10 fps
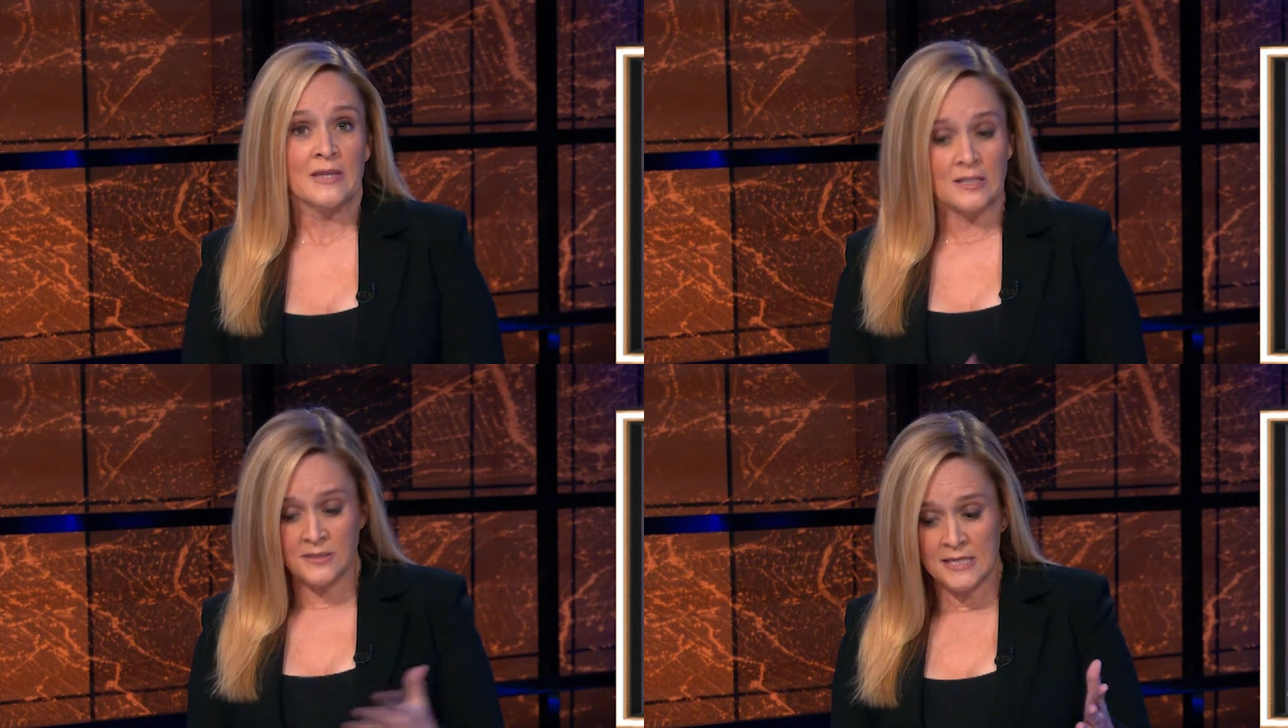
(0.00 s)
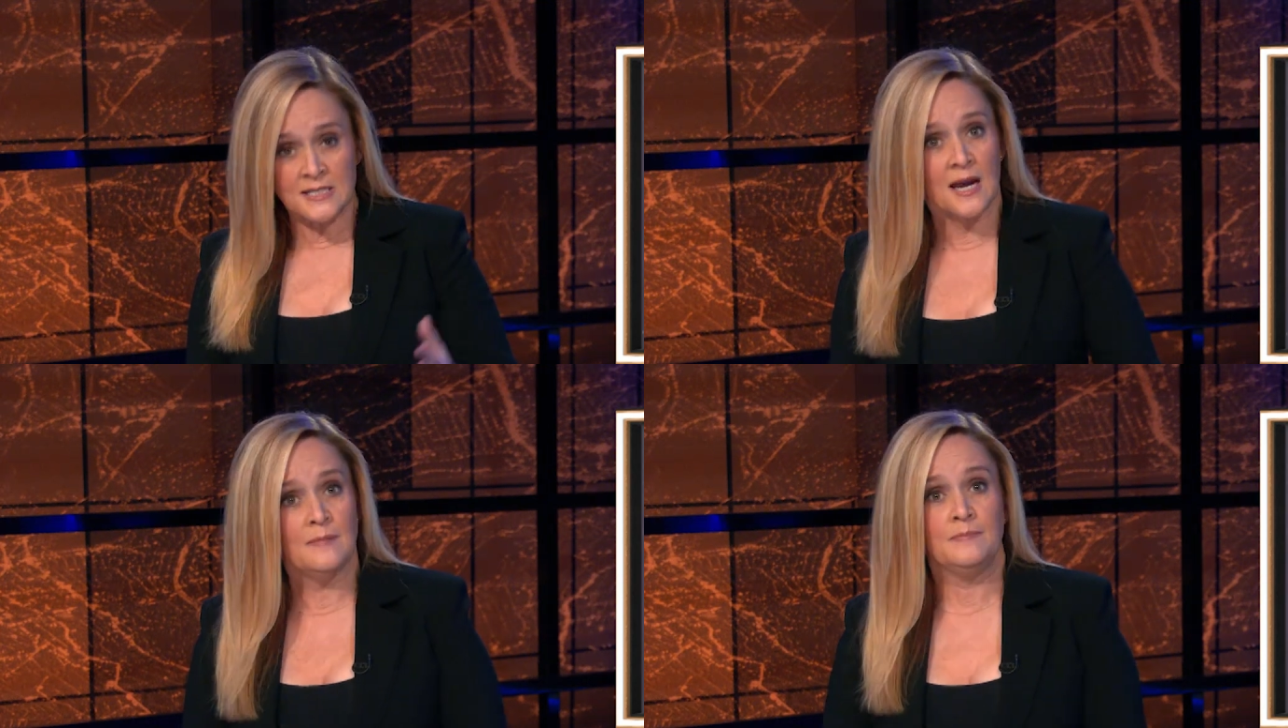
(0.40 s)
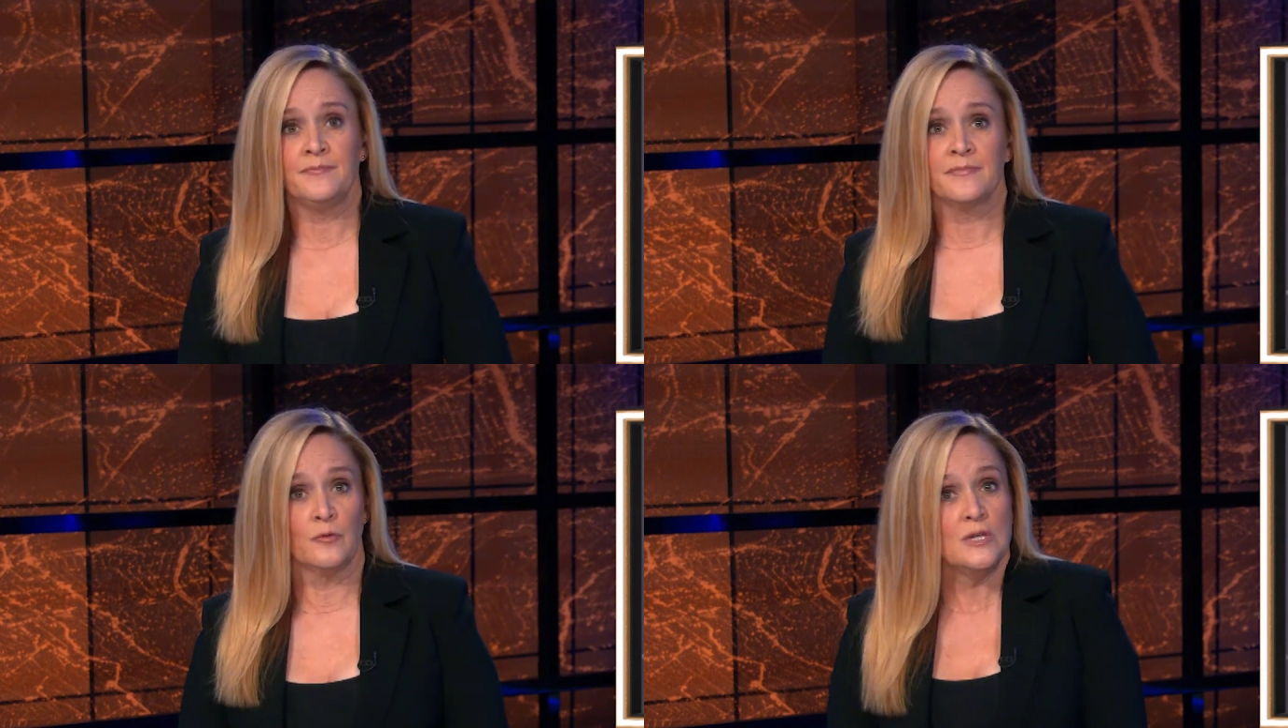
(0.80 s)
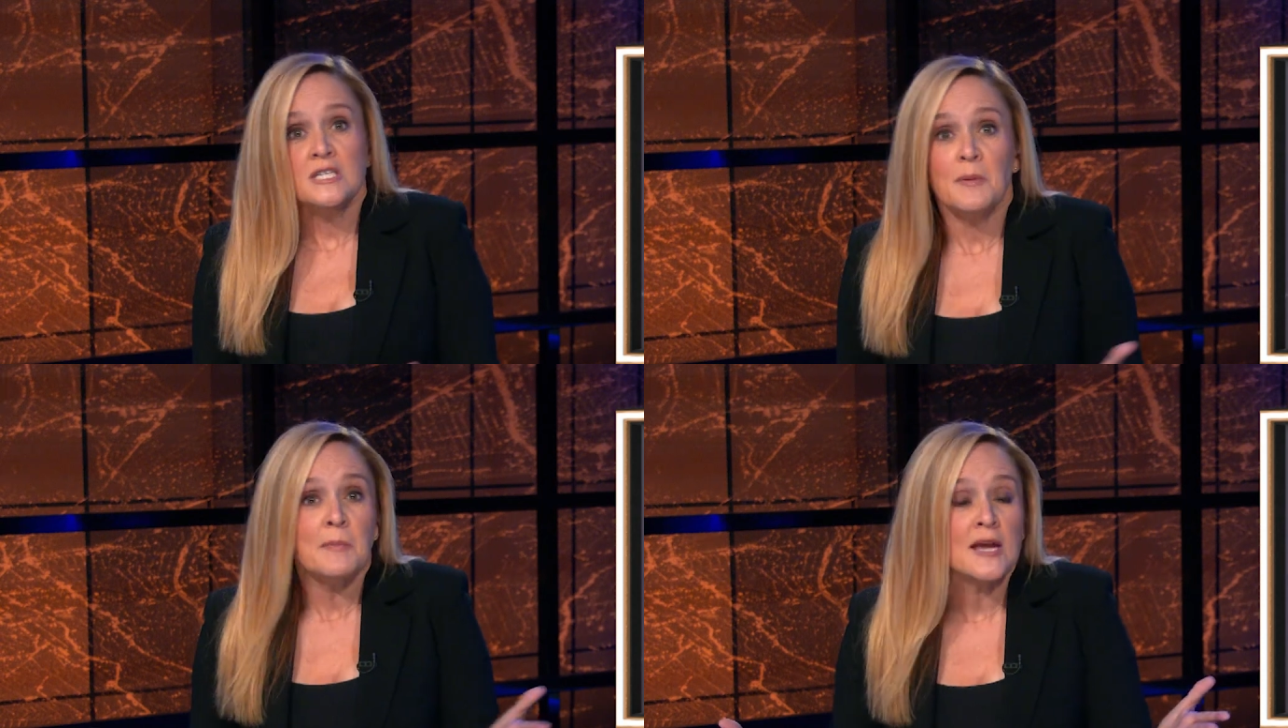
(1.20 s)
It'll take time. We need
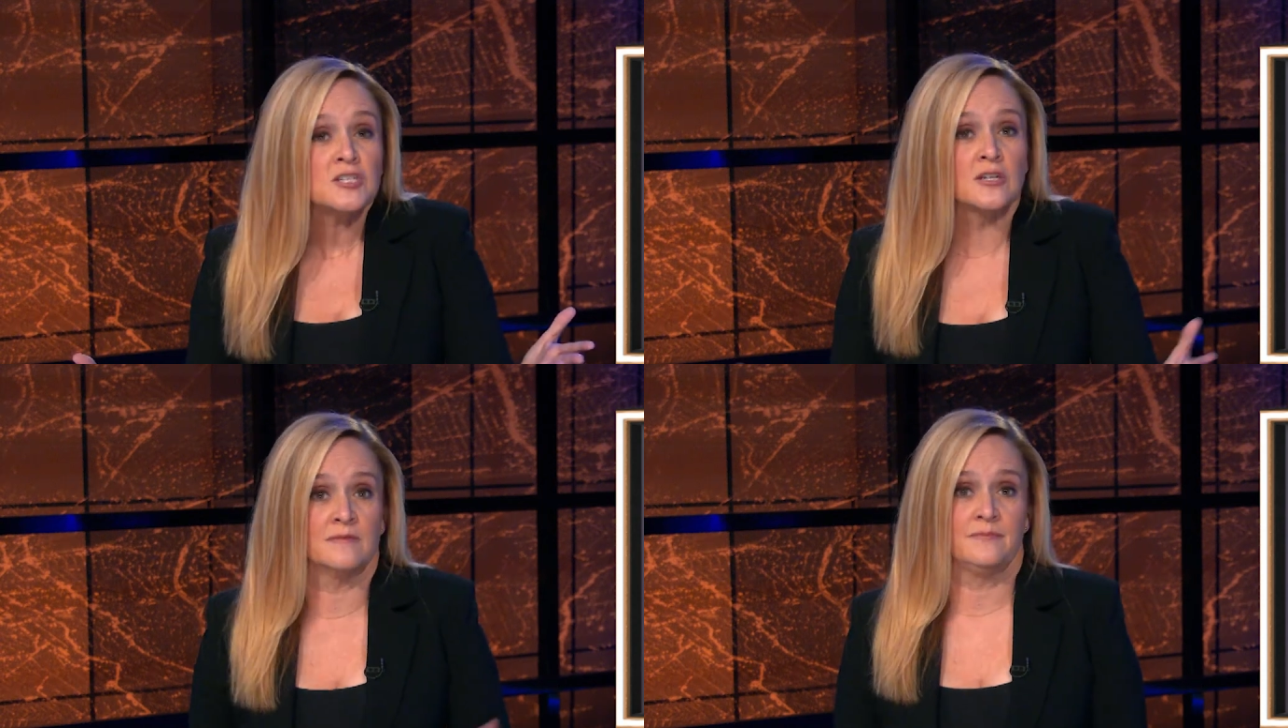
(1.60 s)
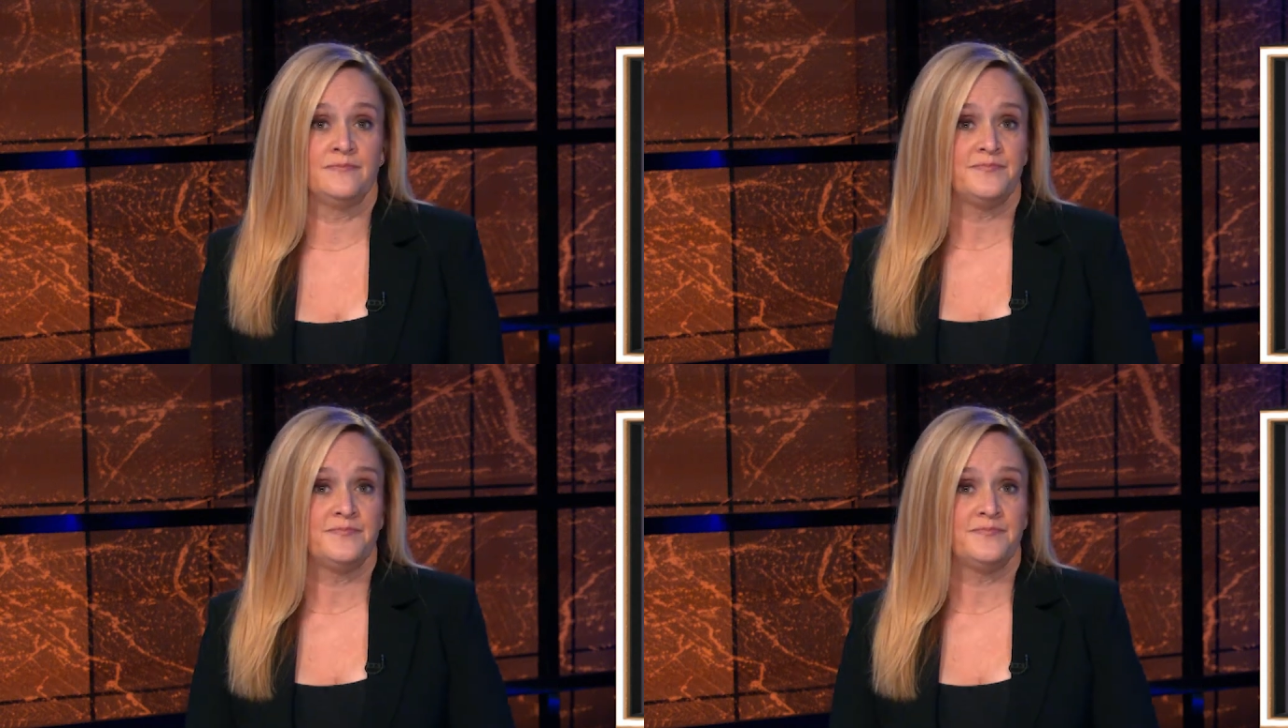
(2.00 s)
to be patient.